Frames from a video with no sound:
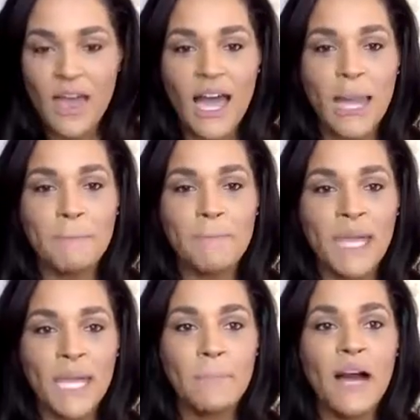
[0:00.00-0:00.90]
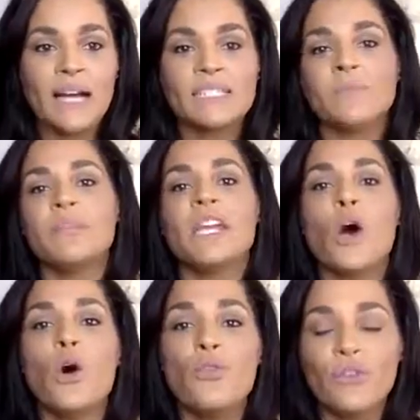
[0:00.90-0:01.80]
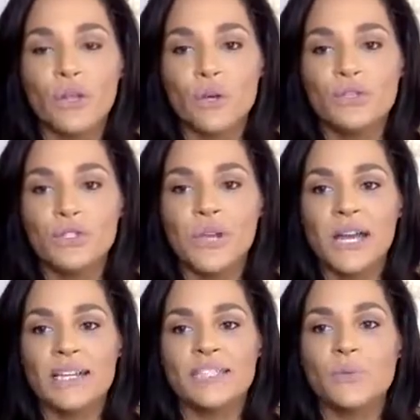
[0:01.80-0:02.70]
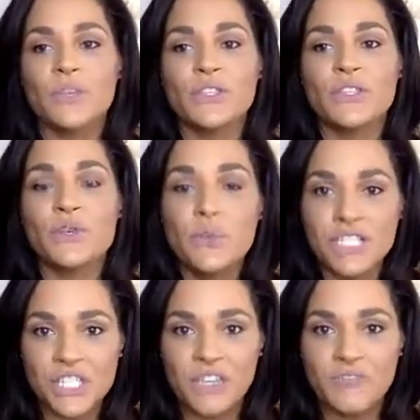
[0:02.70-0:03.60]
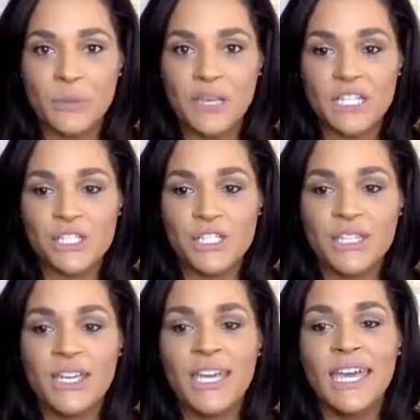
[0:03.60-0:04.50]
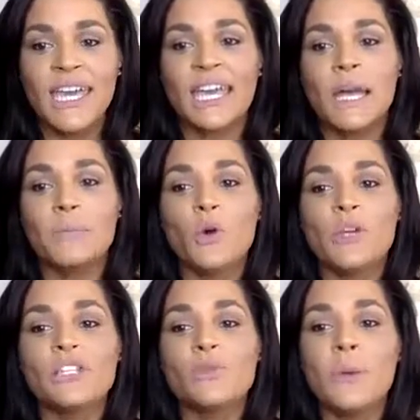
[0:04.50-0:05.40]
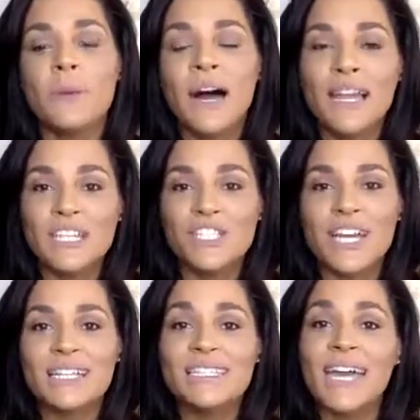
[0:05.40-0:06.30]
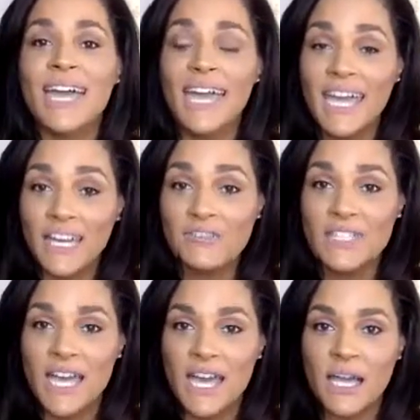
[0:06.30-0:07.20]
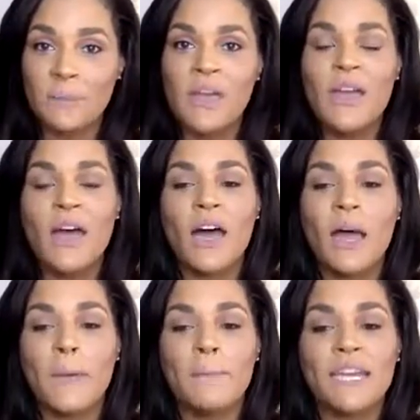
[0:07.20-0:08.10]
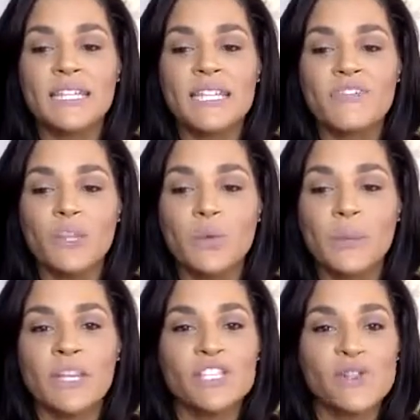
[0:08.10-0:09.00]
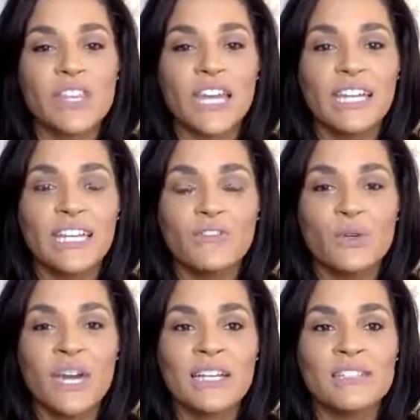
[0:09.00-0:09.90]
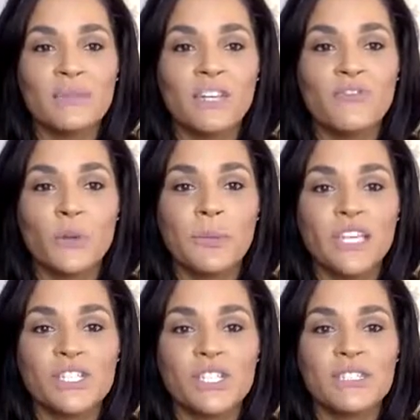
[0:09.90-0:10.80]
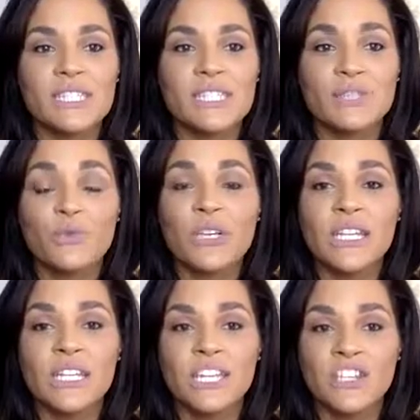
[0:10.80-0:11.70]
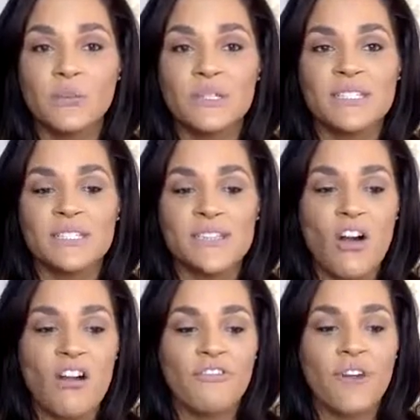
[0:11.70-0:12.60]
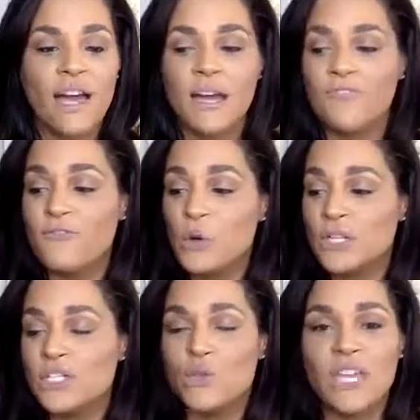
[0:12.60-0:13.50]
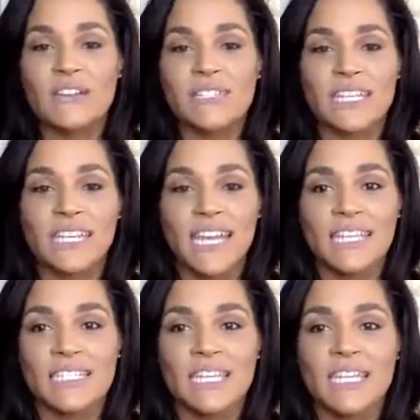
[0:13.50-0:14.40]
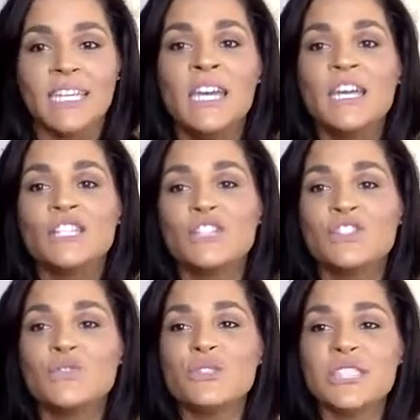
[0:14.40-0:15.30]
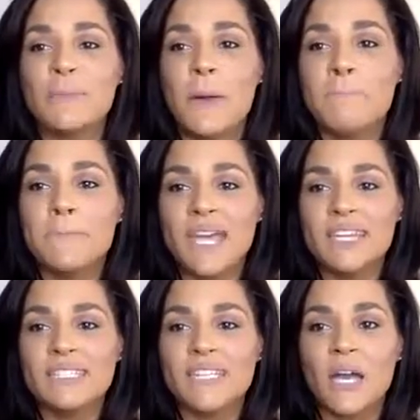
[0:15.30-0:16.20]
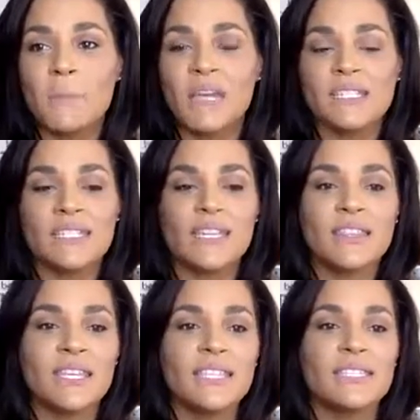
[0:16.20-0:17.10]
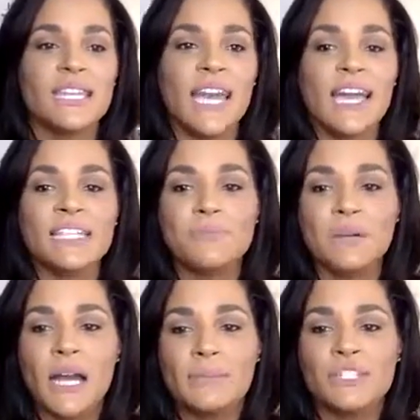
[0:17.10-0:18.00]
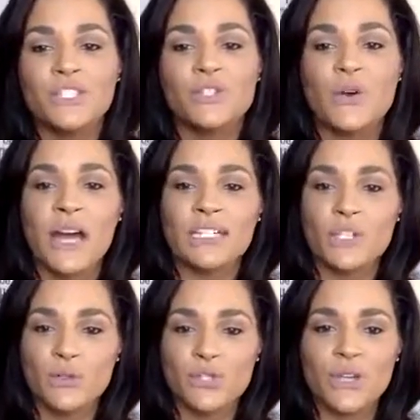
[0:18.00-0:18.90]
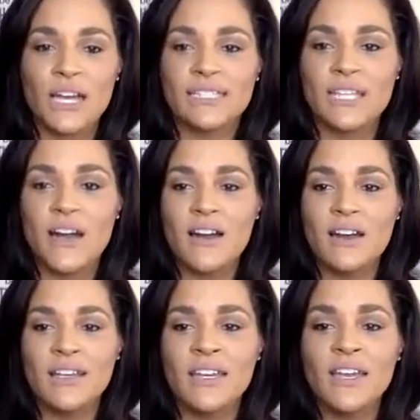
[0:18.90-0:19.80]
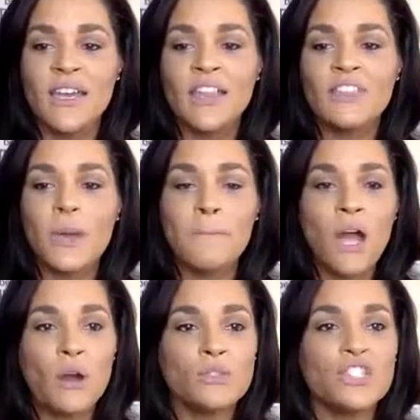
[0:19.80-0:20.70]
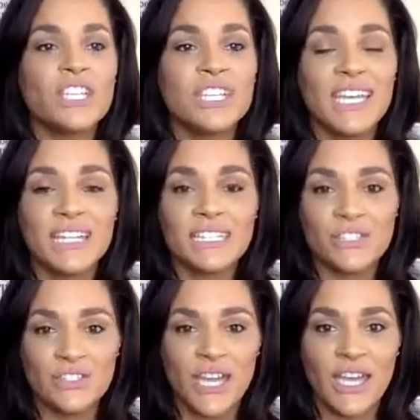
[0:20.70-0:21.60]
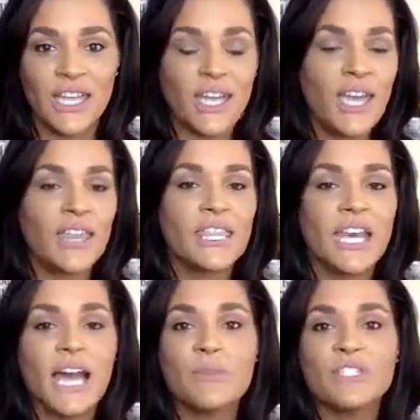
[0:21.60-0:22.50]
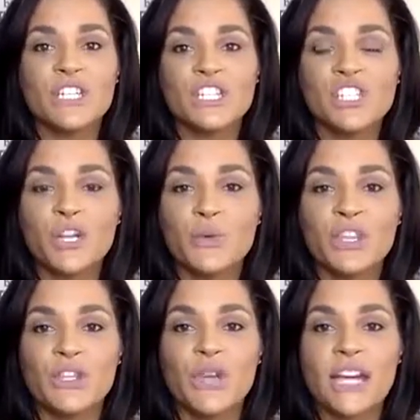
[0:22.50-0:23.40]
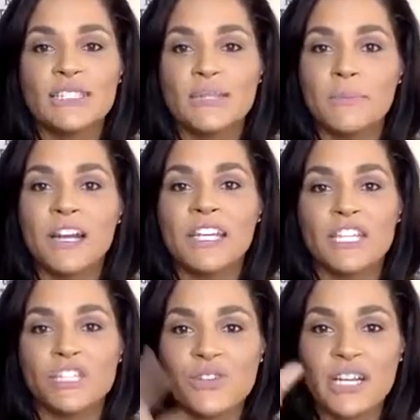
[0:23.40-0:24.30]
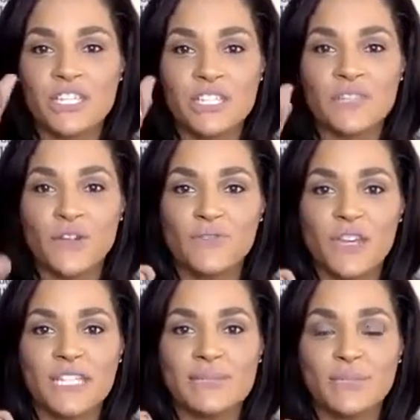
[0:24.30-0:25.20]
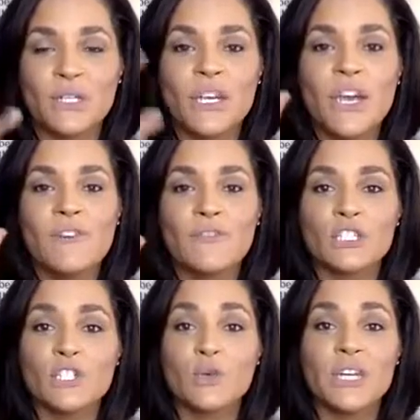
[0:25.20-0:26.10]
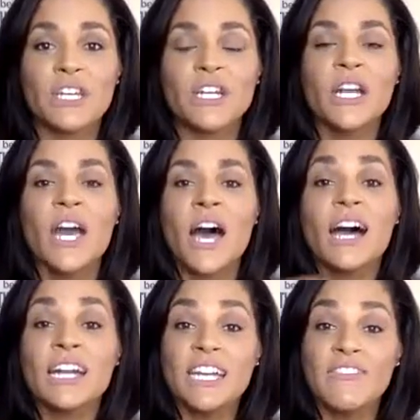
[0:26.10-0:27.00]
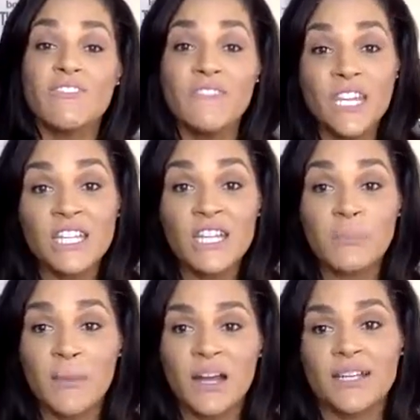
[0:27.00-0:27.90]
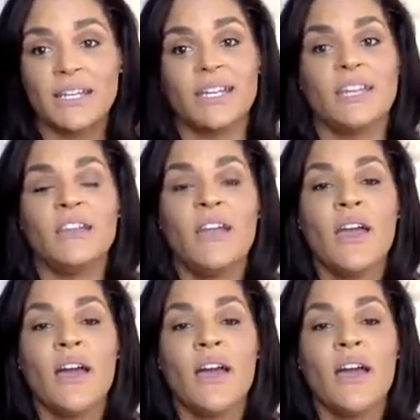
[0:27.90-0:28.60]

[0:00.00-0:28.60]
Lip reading: I may possibly overload you guys with too much information, and I'm going to apologize ahead of time. But I definitely want to make sure that I give you guys some information to really kick your business off for 2018, to do some amazing, amazing things. And as promised, you know, I told you guys on the post yesterday that I was going to share with you guys some marketing strategies for Facebook, for Twitter, convenient marketing,